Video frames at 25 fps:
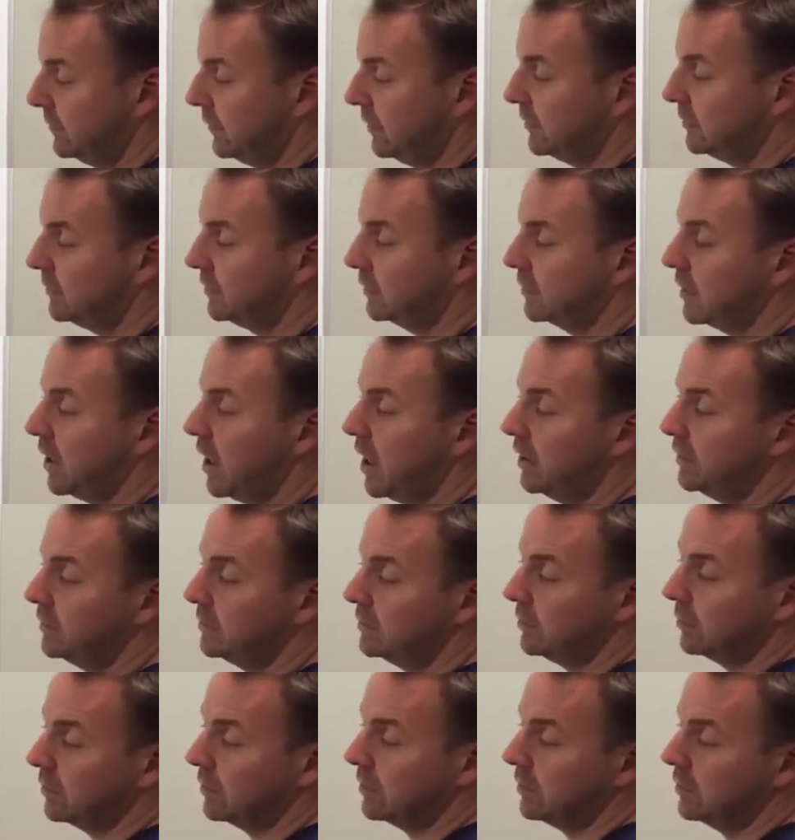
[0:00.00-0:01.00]
is to
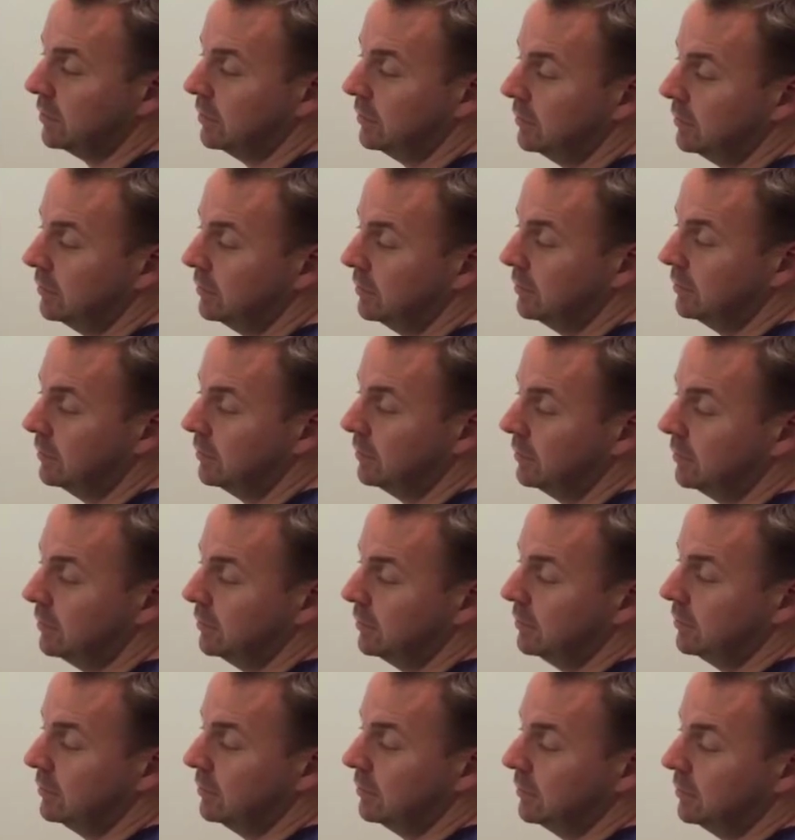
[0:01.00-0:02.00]
contour
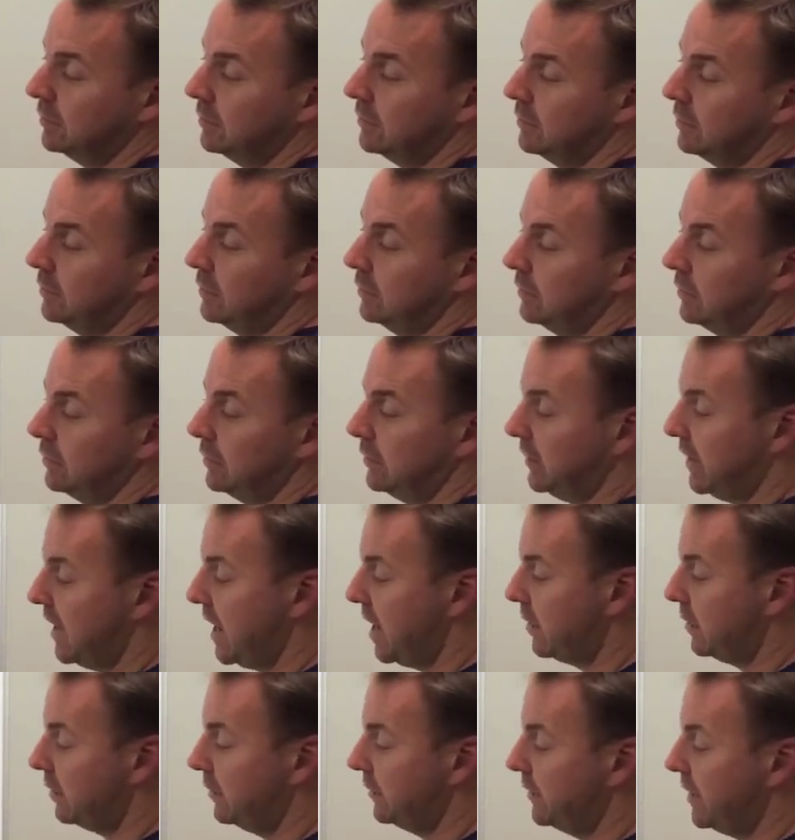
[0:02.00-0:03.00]
the
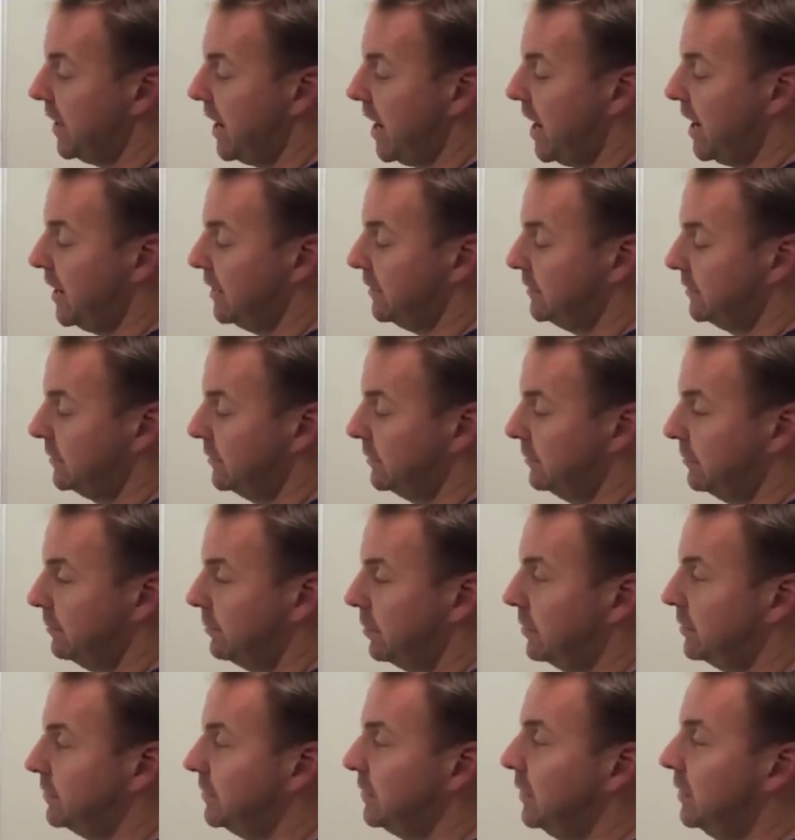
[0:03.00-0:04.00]
outer thighs,
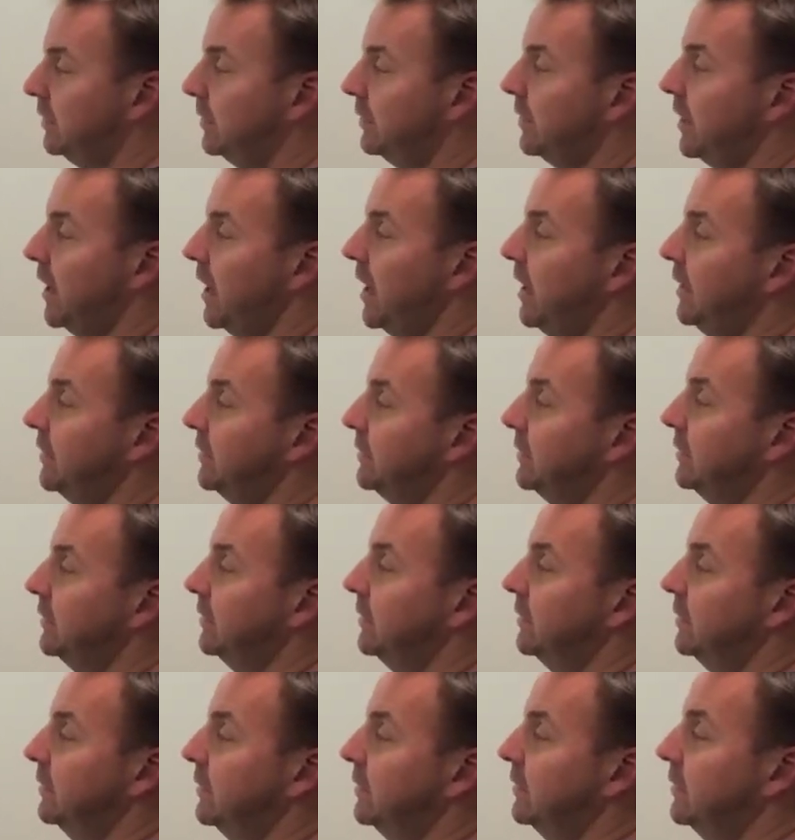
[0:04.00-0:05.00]
posterior thighs,
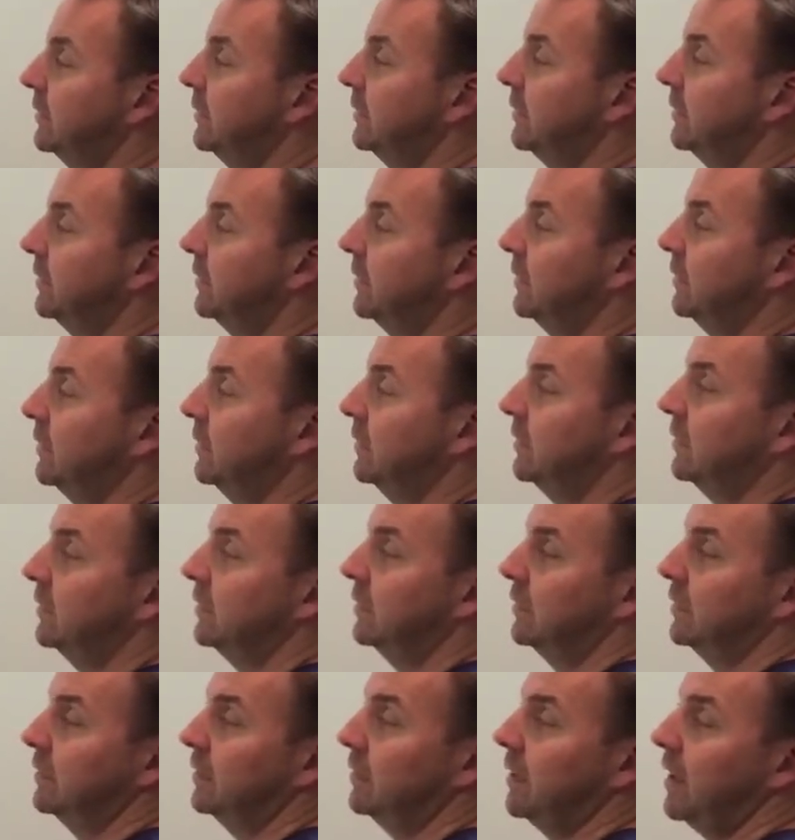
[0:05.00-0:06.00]

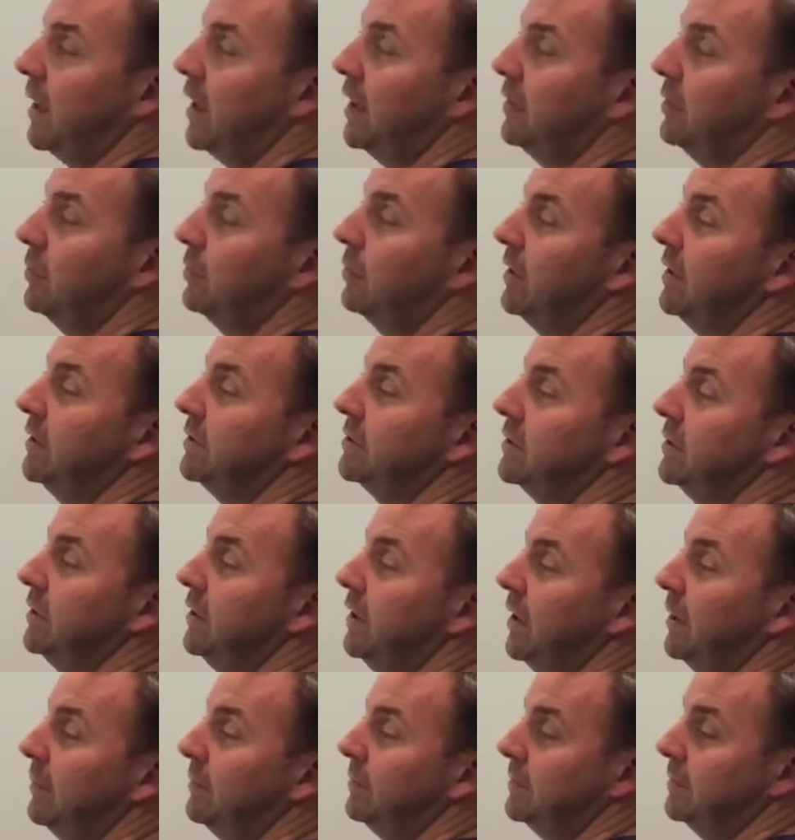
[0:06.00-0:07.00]
and the waist
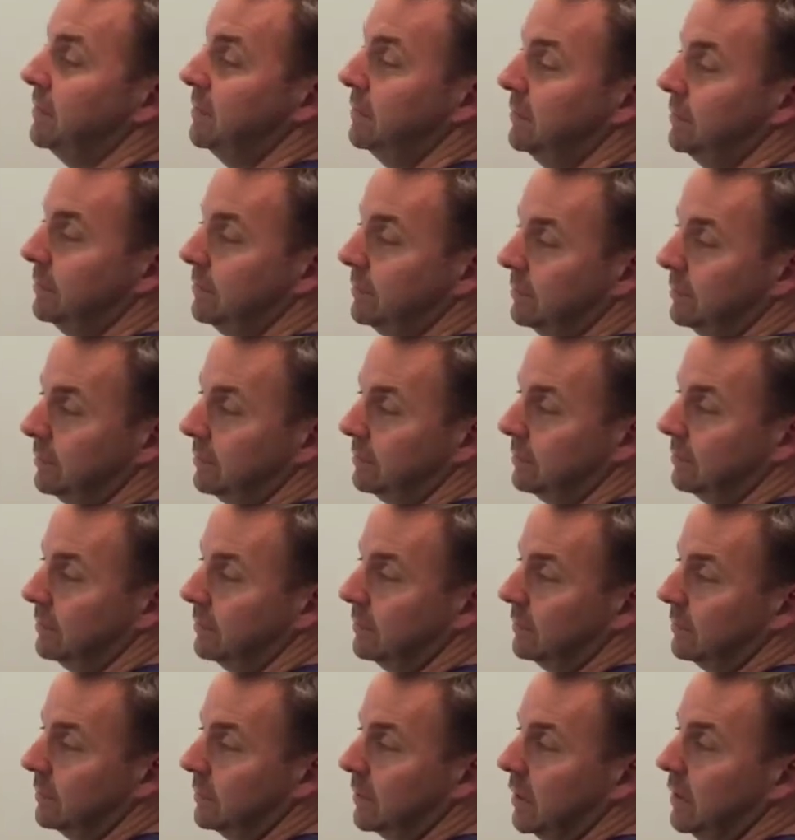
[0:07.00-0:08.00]
and hips.
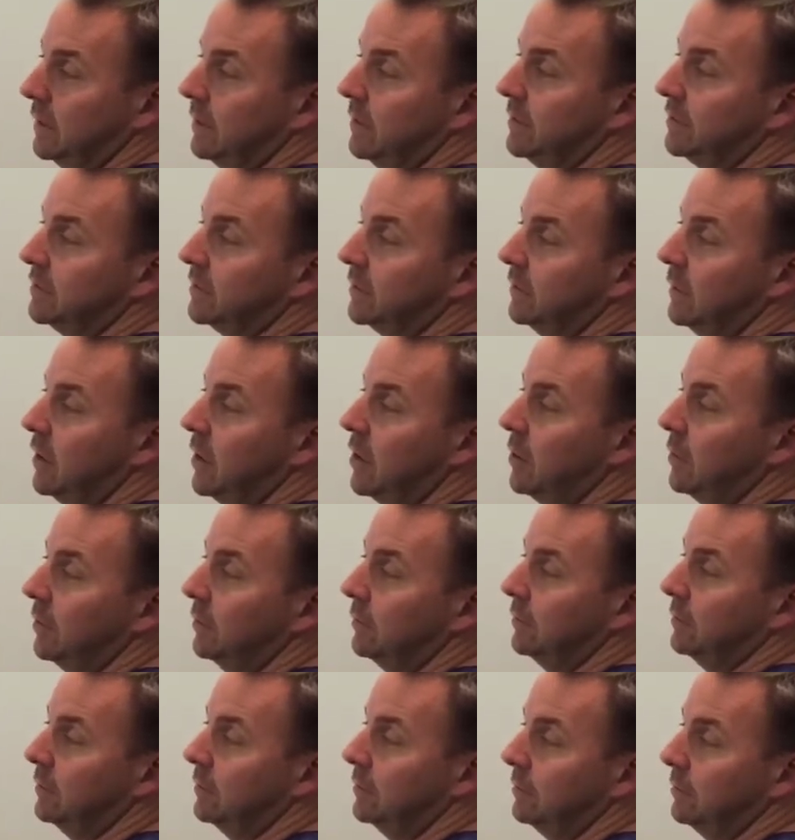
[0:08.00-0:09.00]
And this
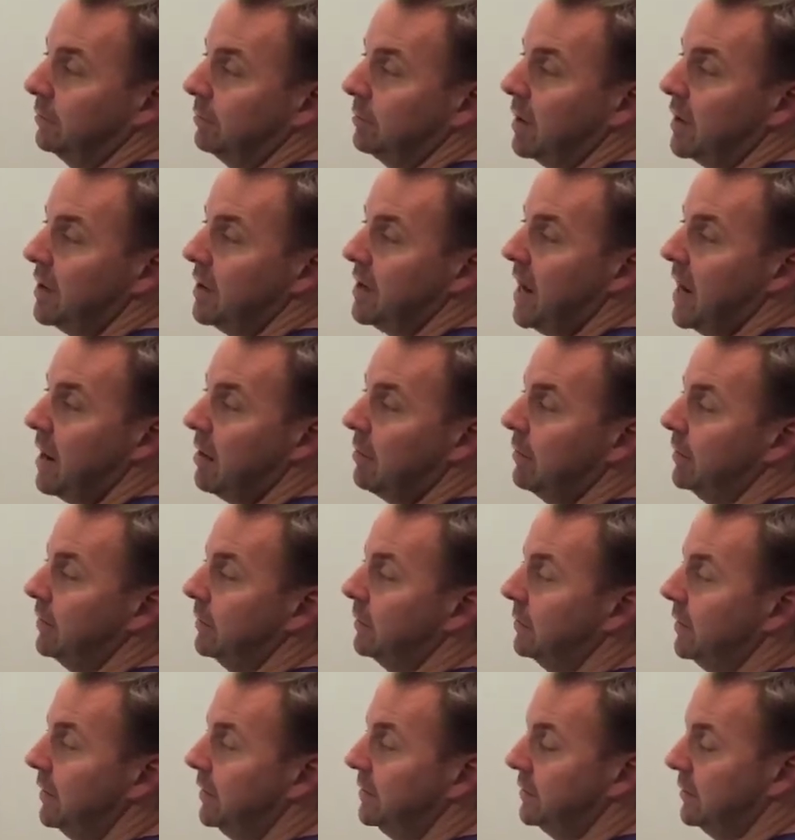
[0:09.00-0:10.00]
alone, by narrowing
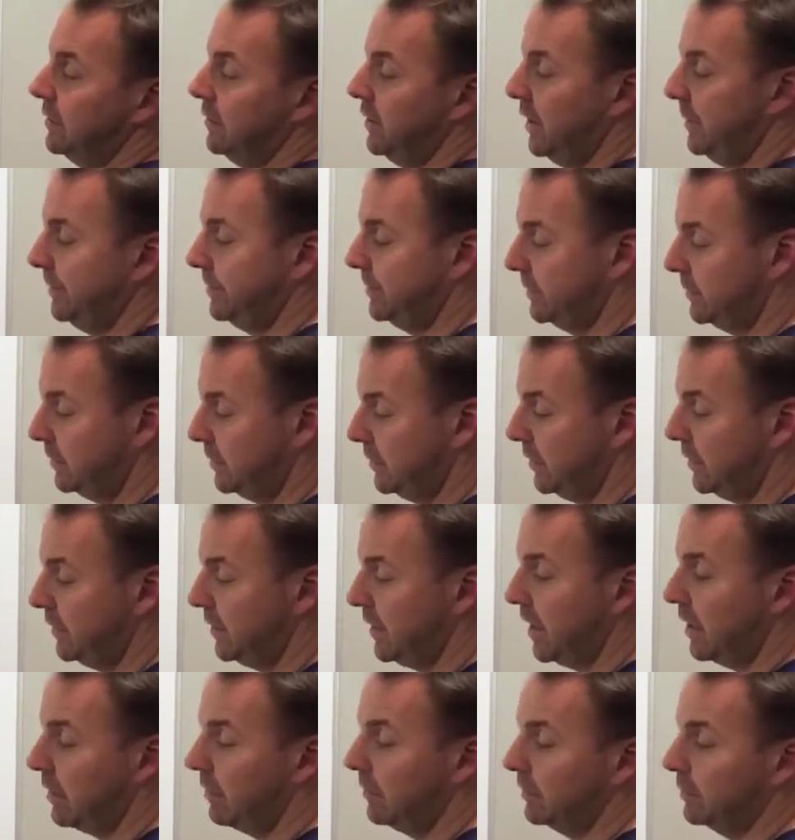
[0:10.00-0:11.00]
the waist and hips,
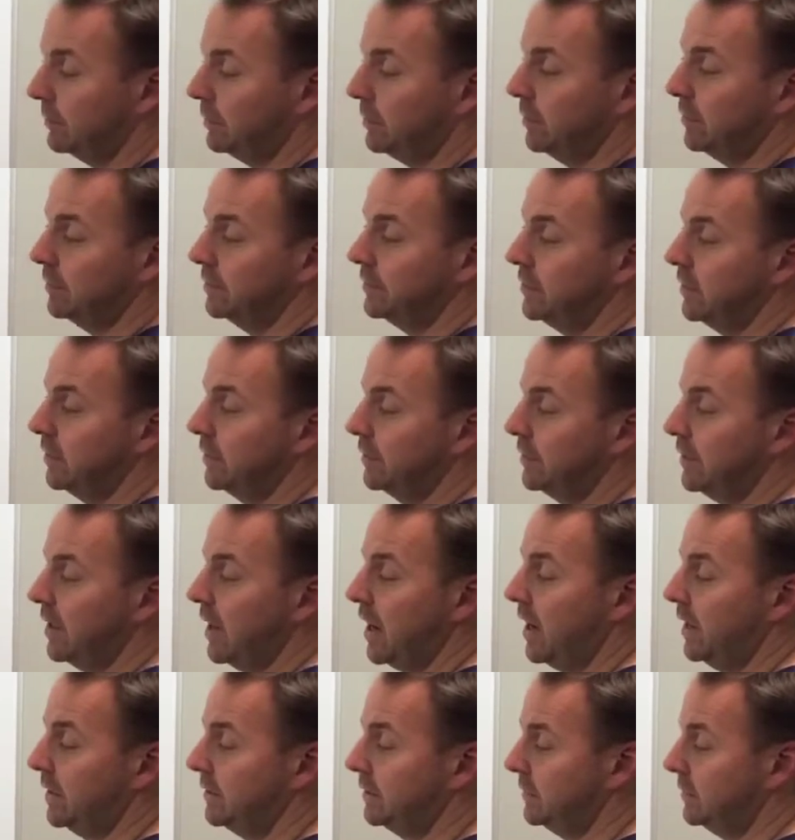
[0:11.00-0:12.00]
narrowing the posterior
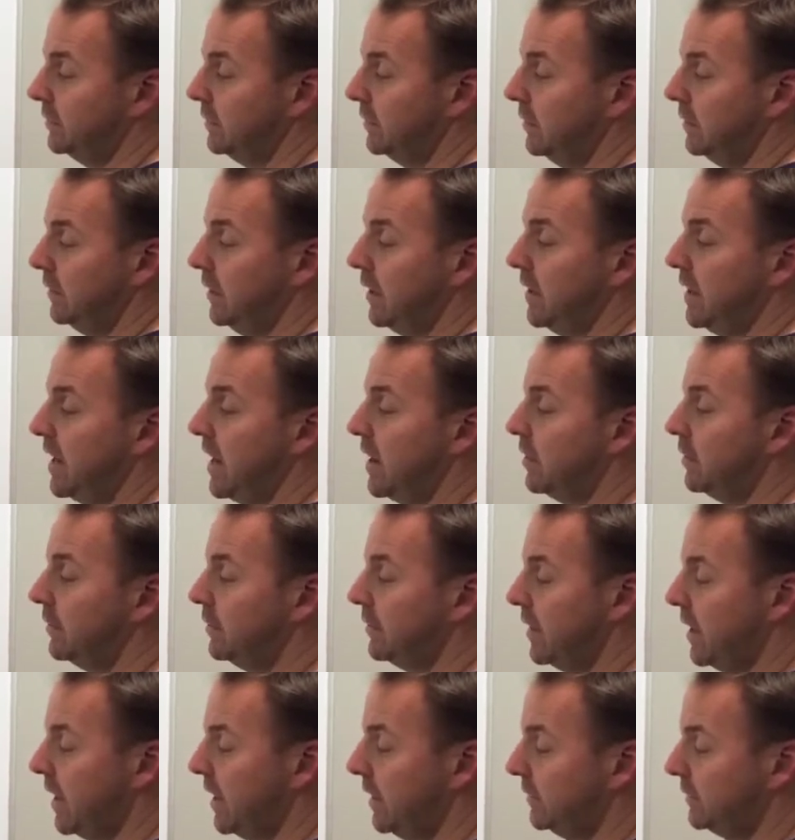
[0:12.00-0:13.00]
thighs and outer
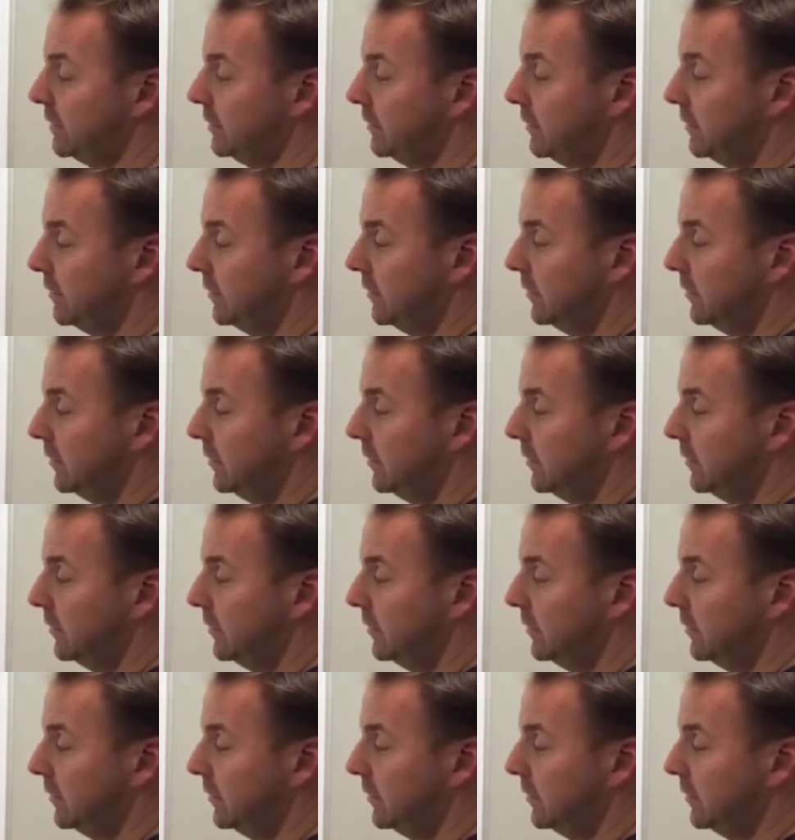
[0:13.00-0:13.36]
thighs,